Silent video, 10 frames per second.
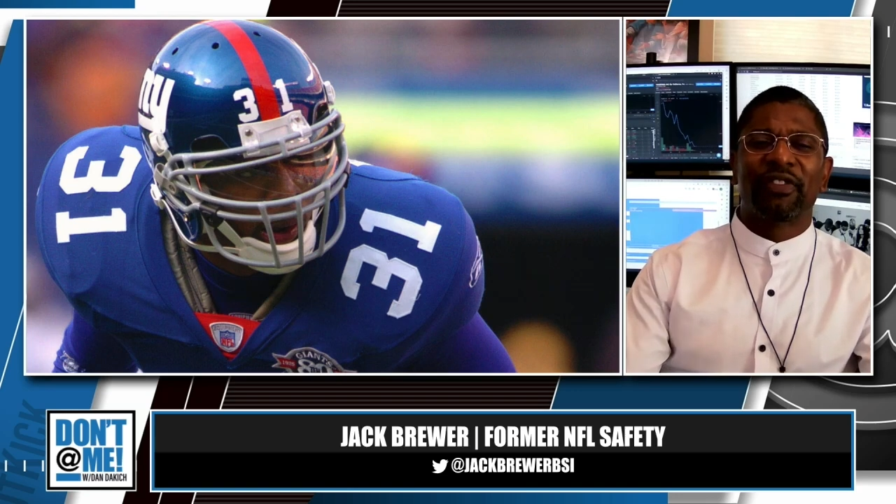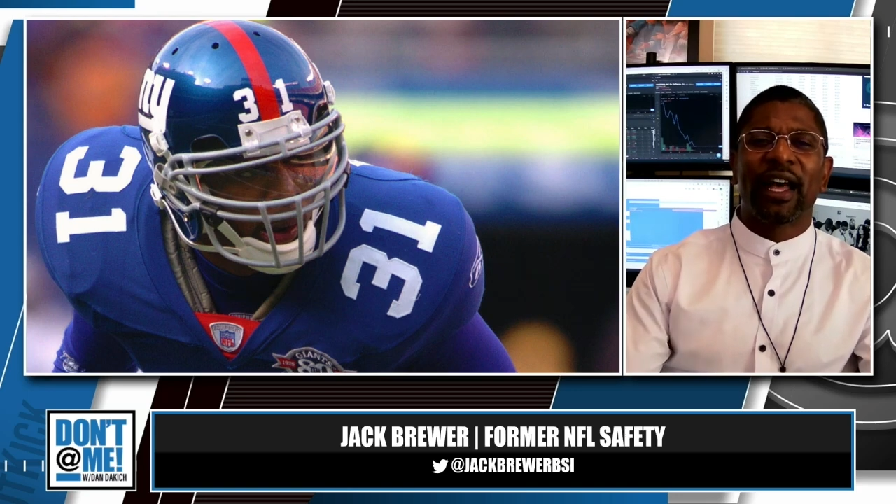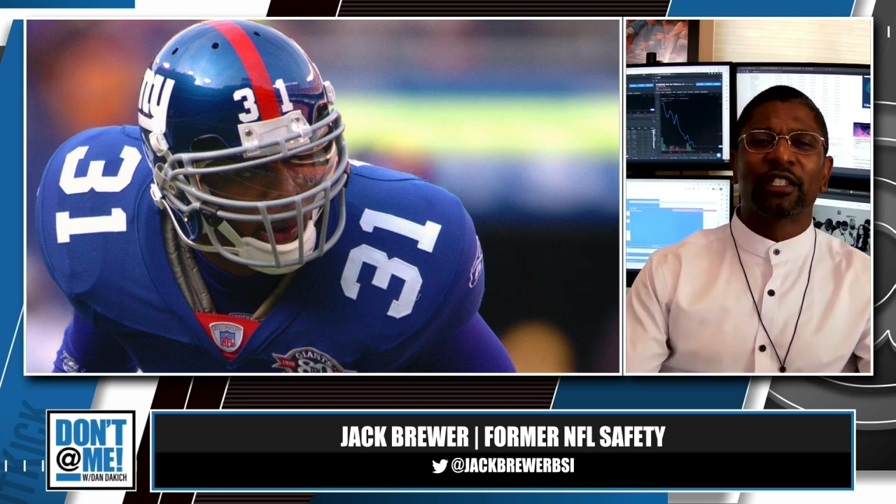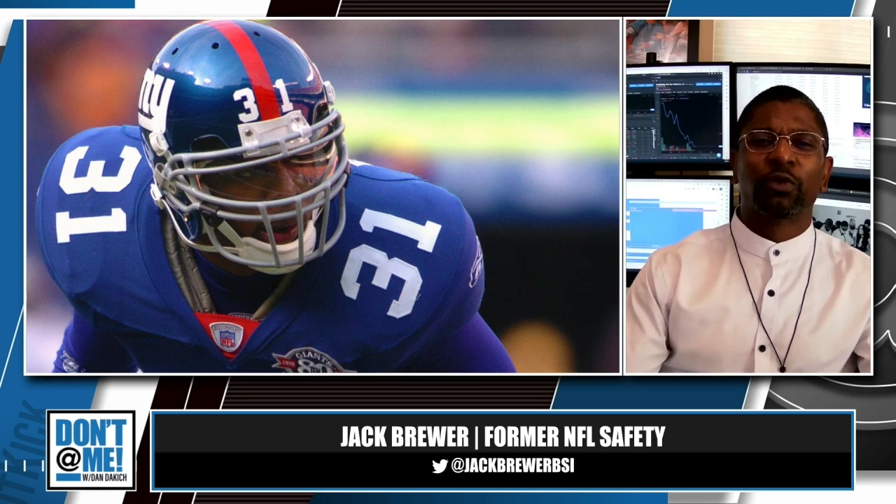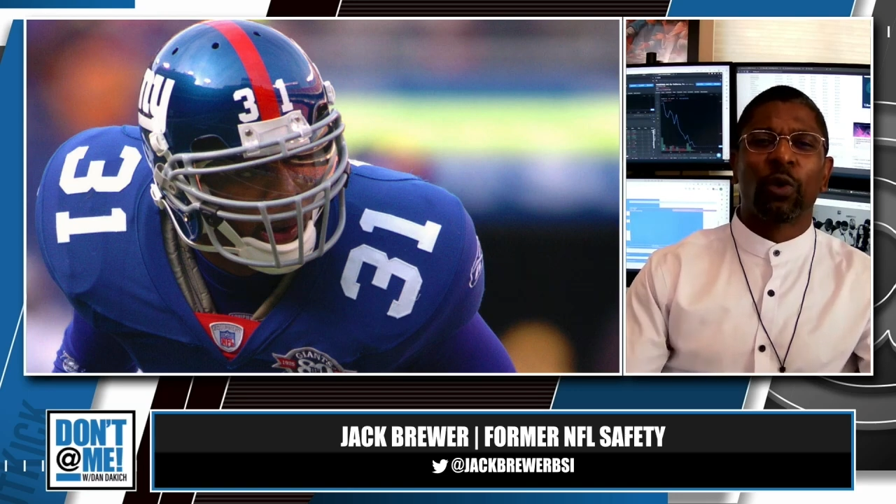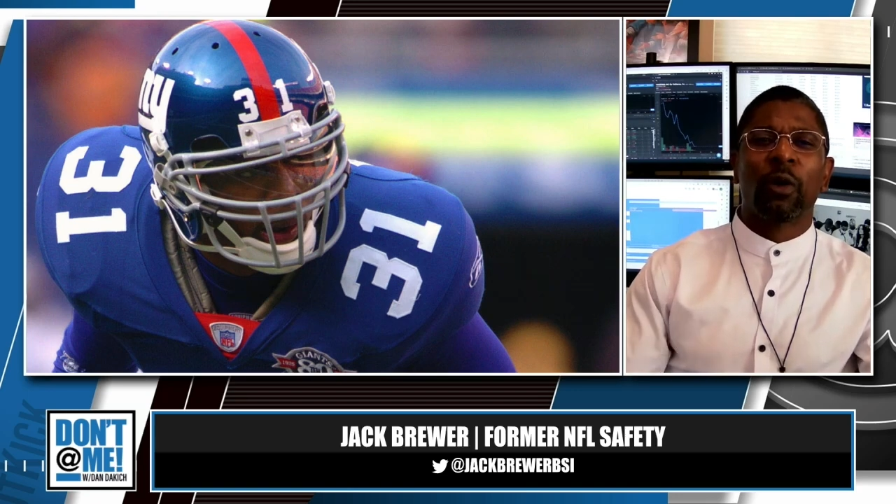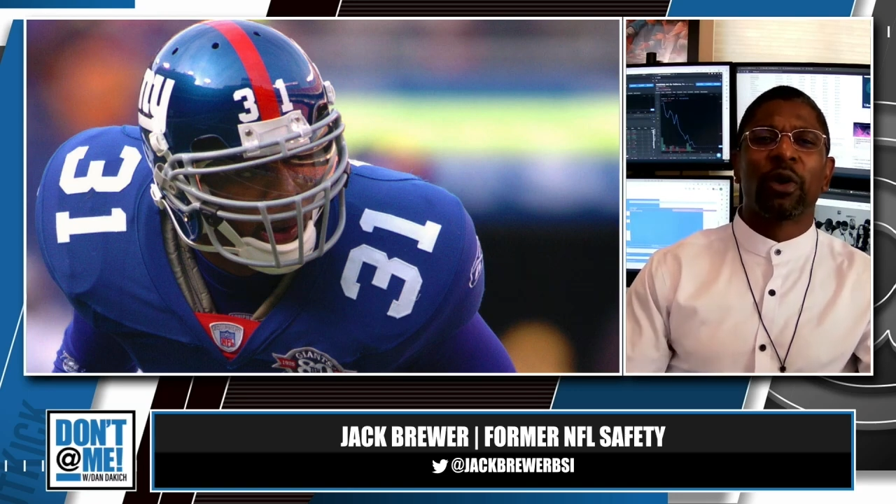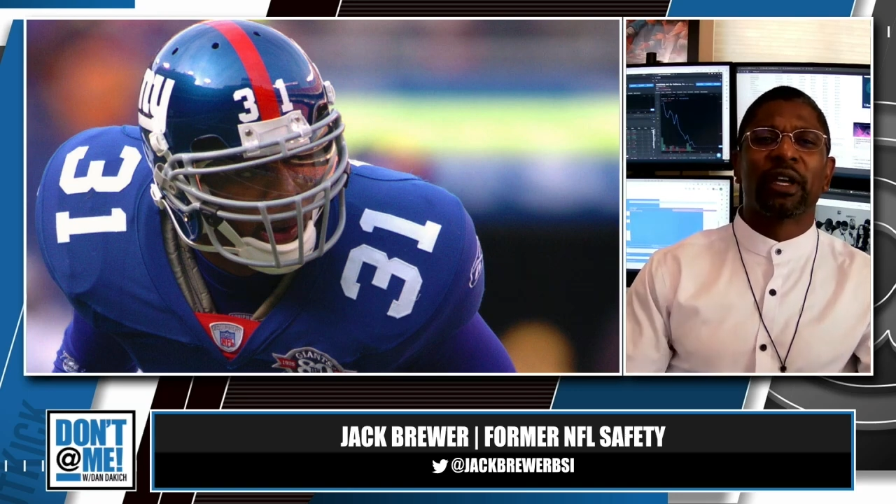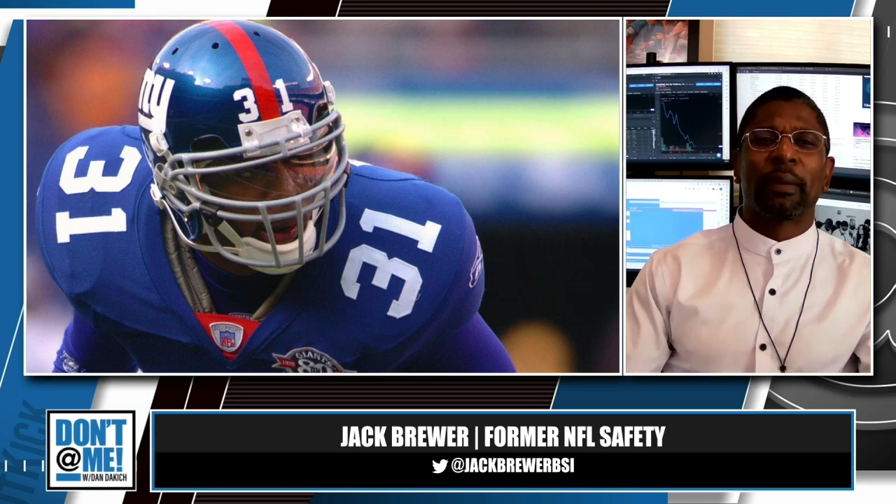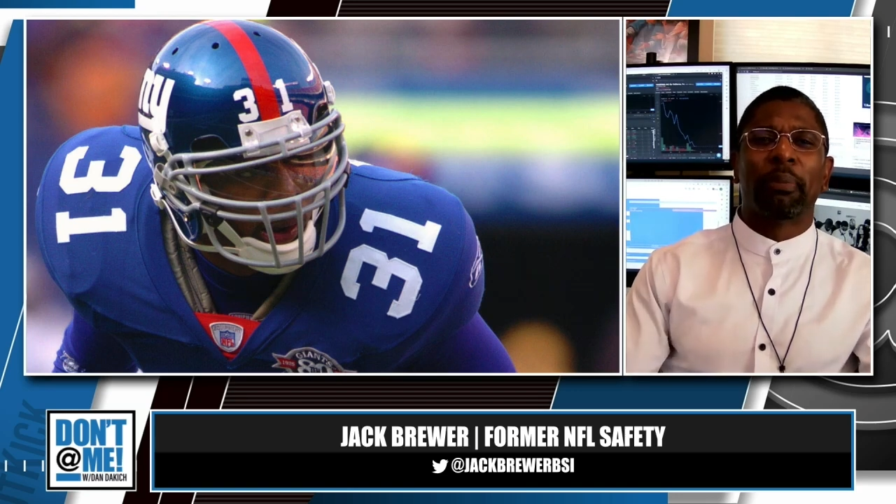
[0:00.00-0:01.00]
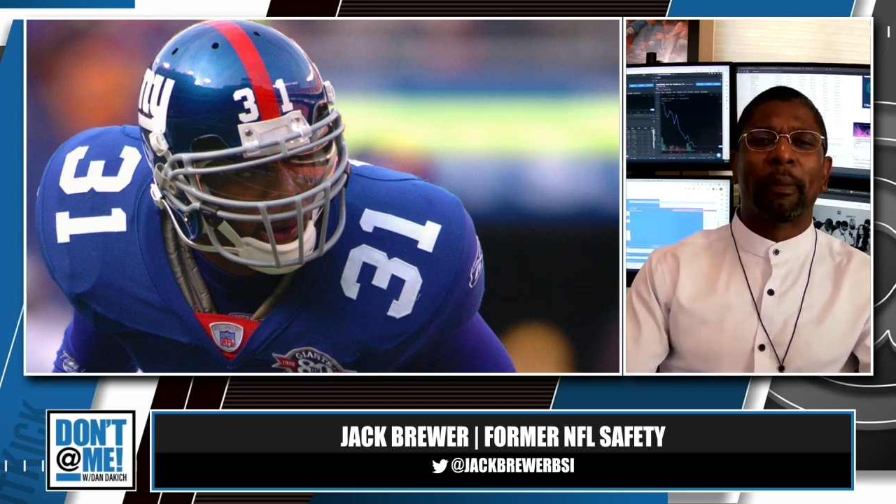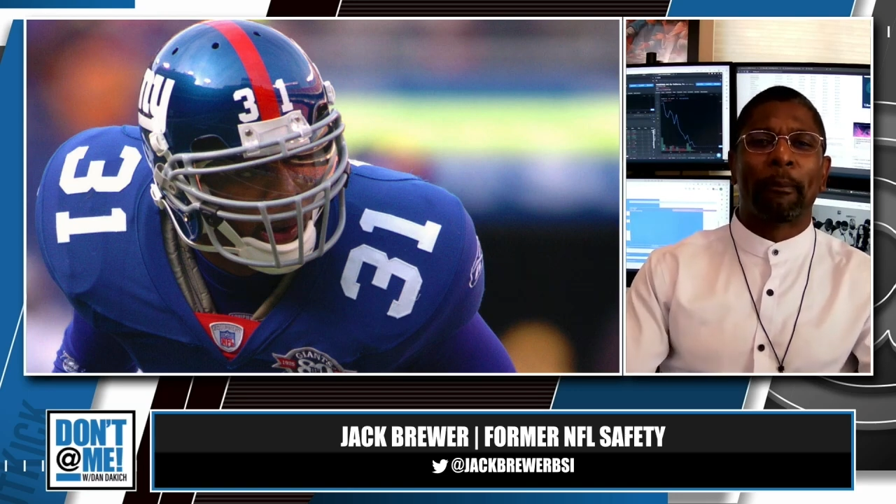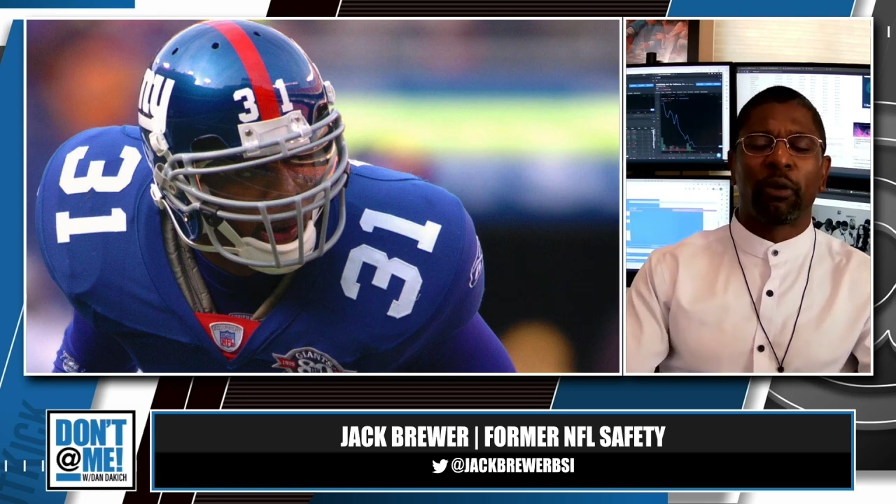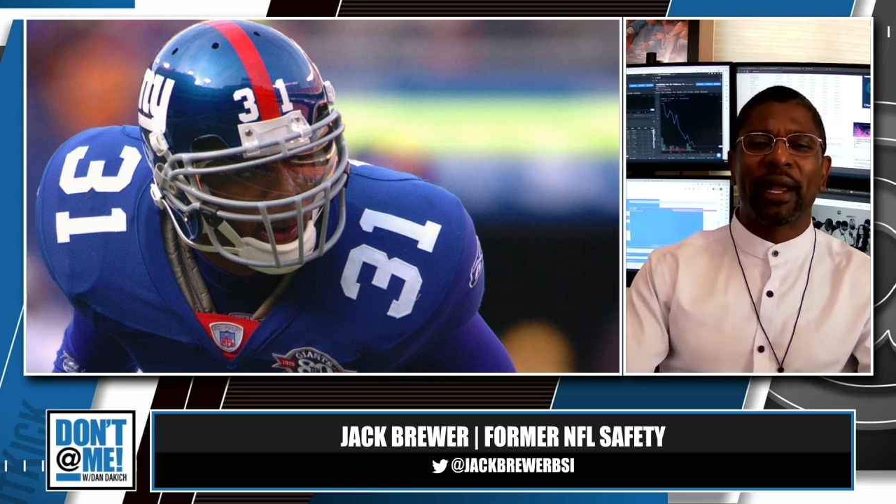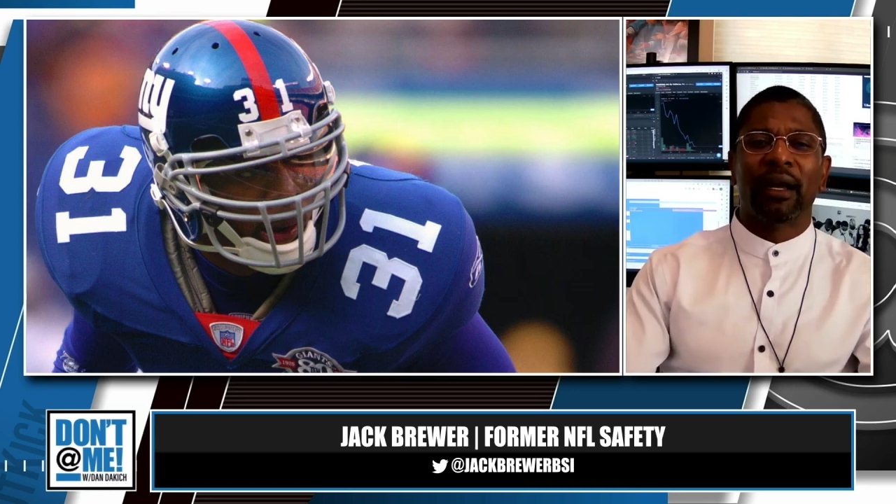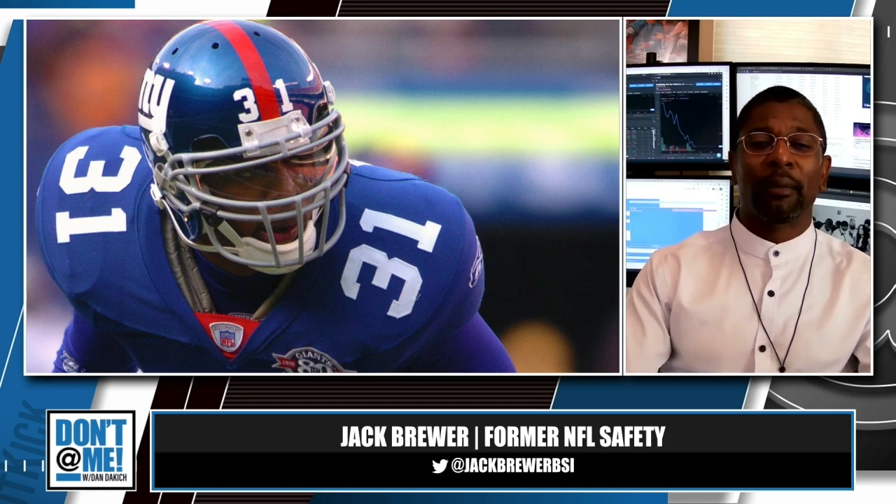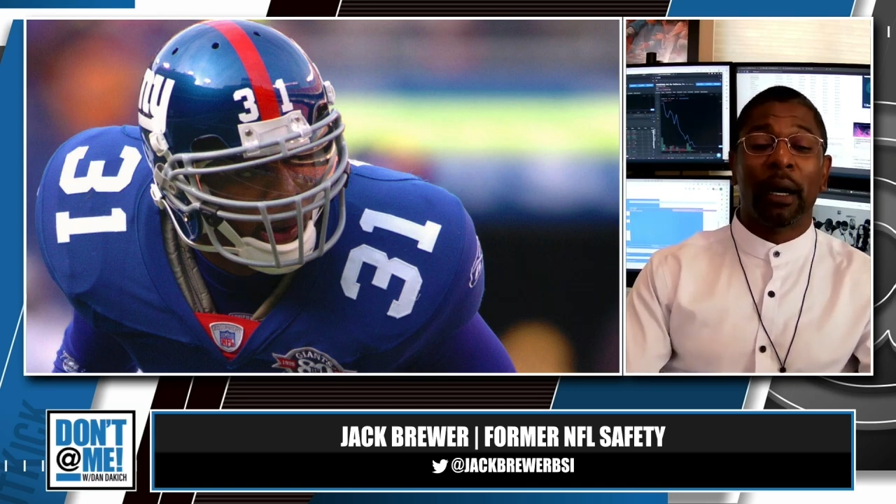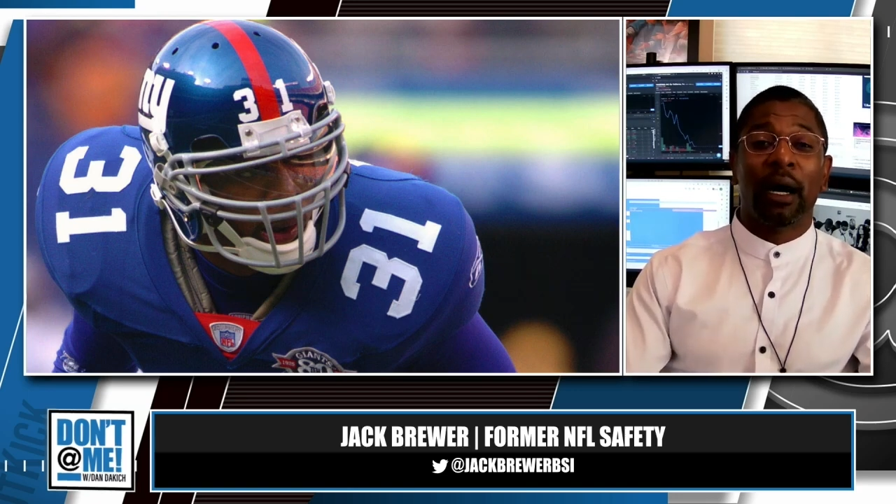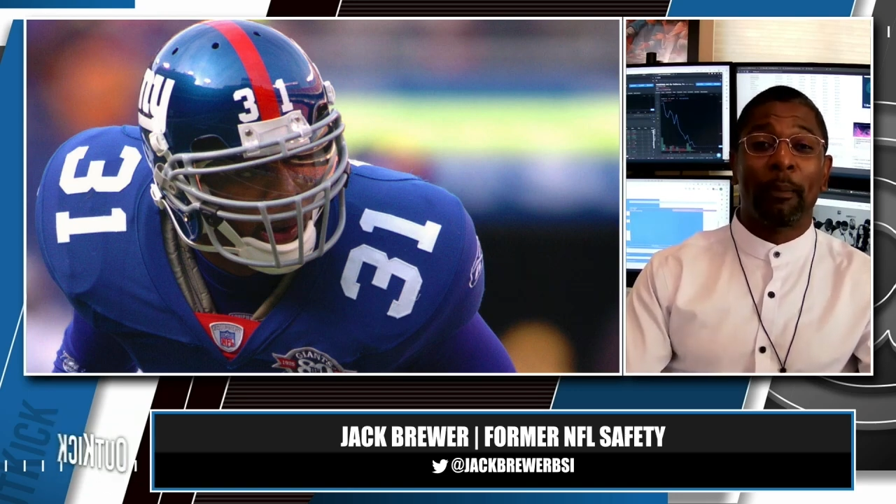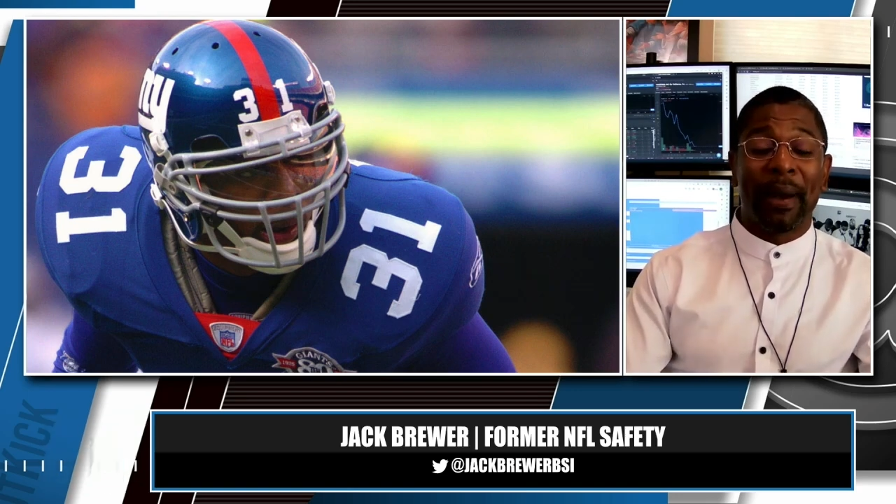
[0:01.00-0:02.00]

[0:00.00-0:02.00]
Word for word: that's where we're going to uh,